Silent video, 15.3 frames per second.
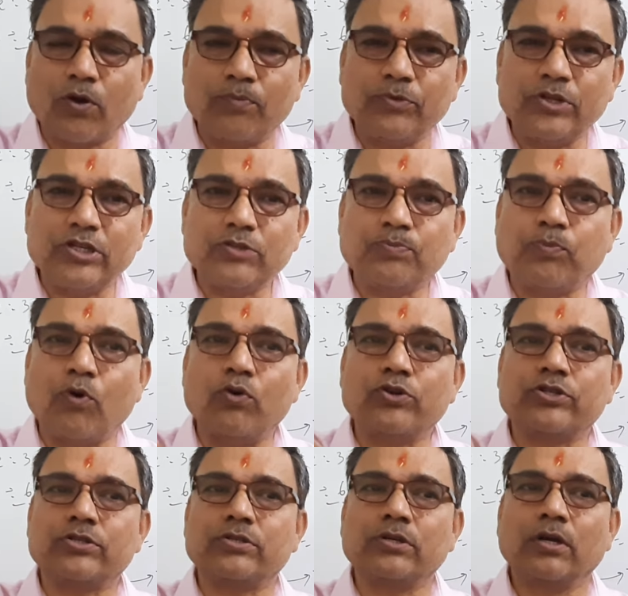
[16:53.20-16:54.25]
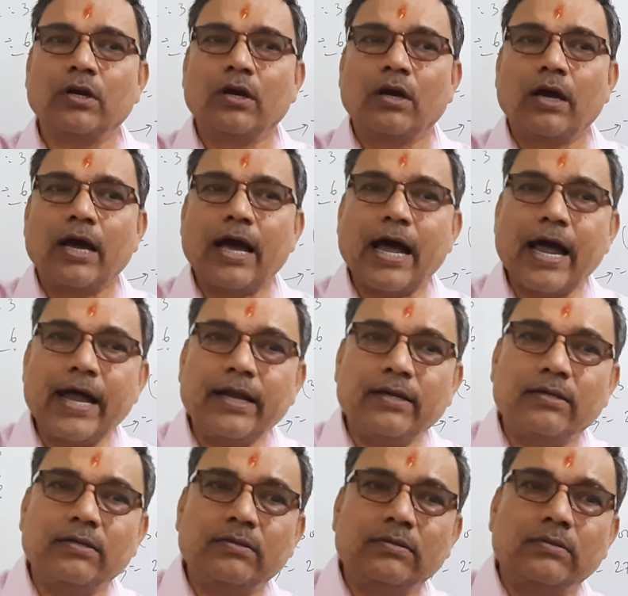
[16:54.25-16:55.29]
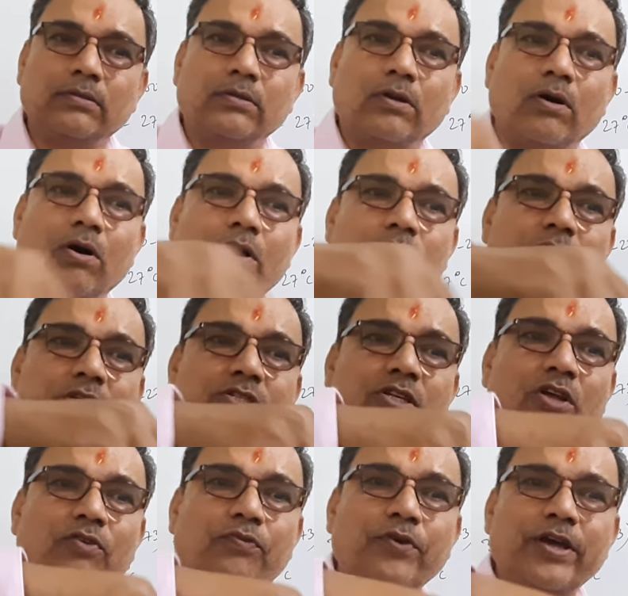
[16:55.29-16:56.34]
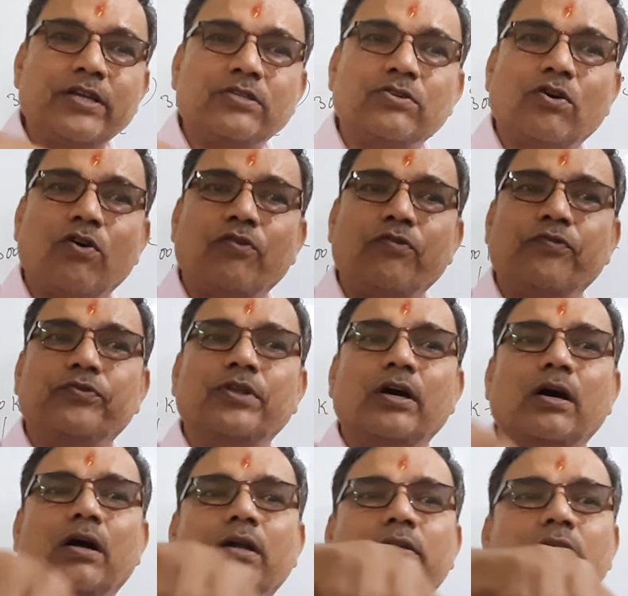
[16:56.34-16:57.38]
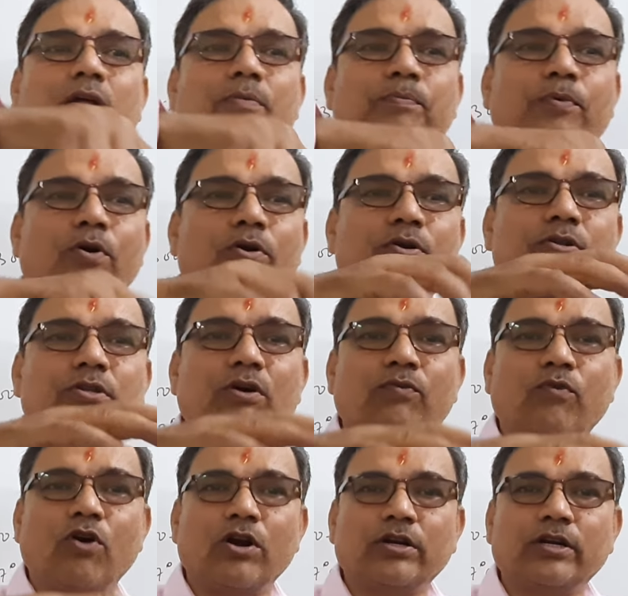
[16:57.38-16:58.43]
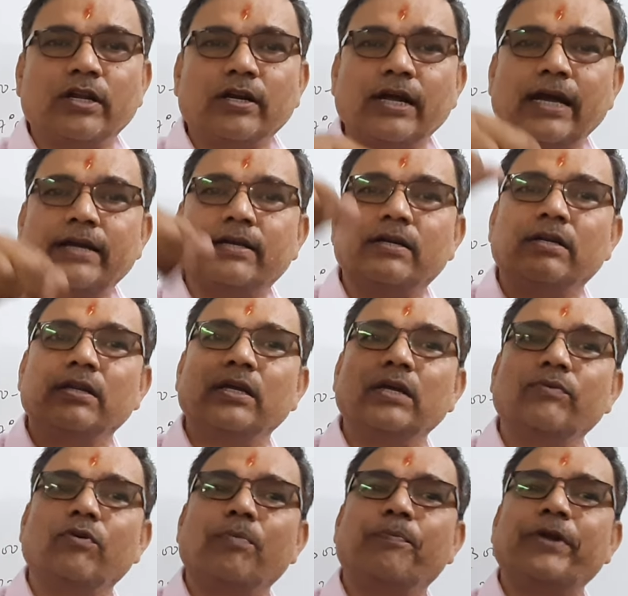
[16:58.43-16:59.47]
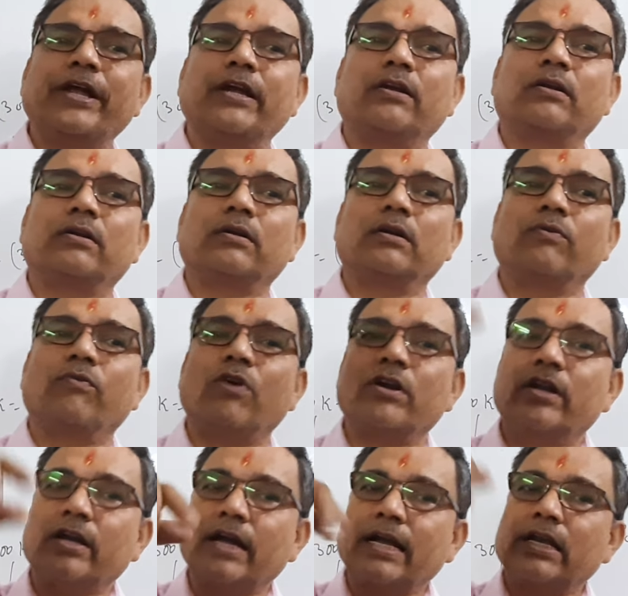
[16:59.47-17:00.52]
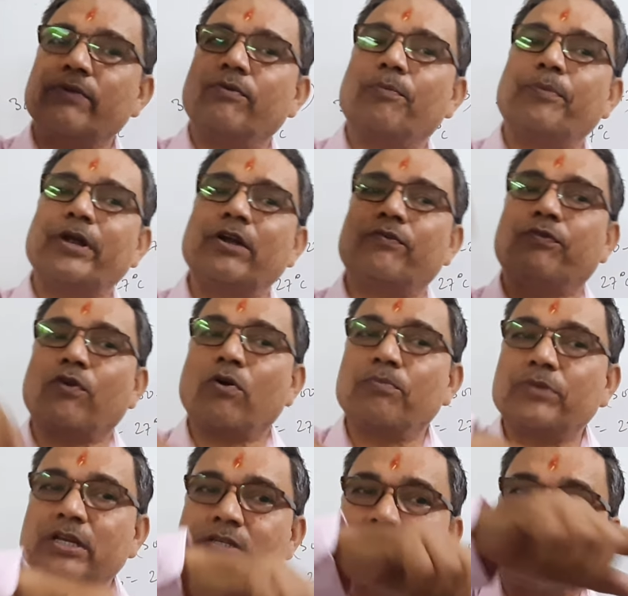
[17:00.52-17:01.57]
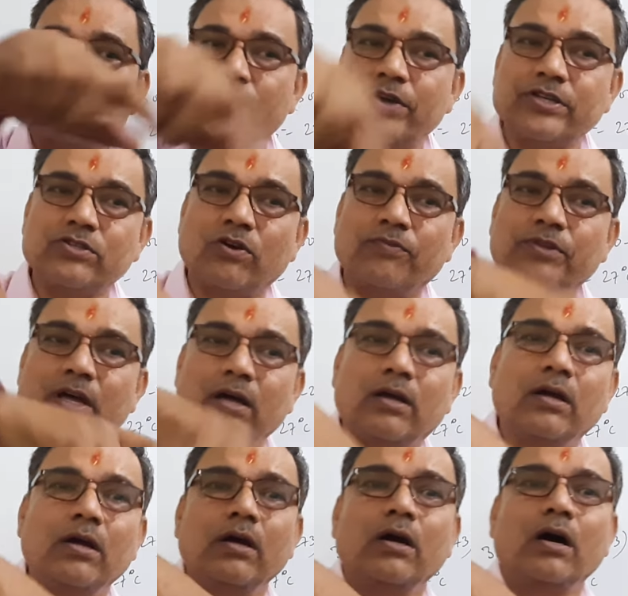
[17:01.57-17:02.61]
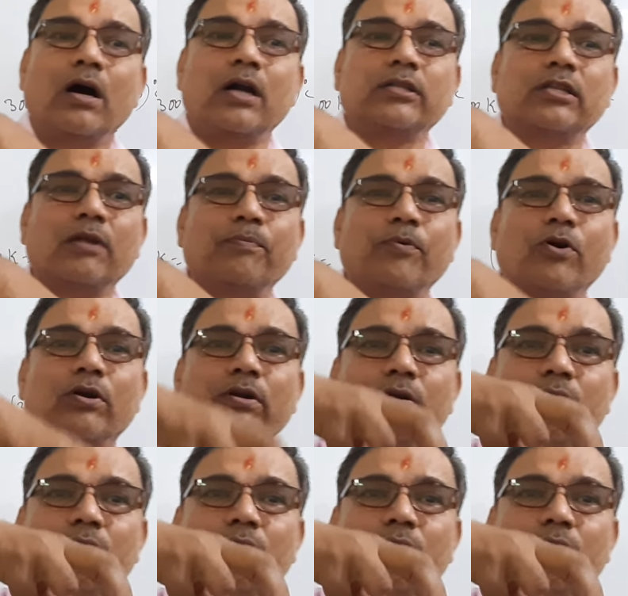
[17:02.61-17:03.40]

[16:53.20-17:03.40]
these pores, and on the surface of the earthen pot, the water get evaporate from the surface of the earthen pot,